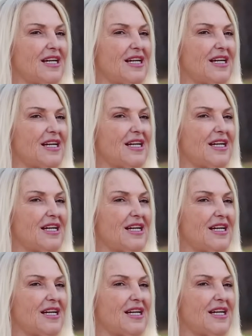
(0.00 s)

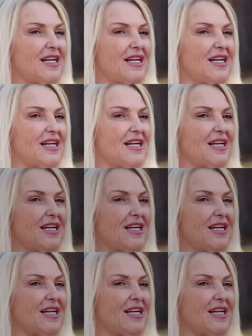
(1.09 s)
No one is speaking in this clip.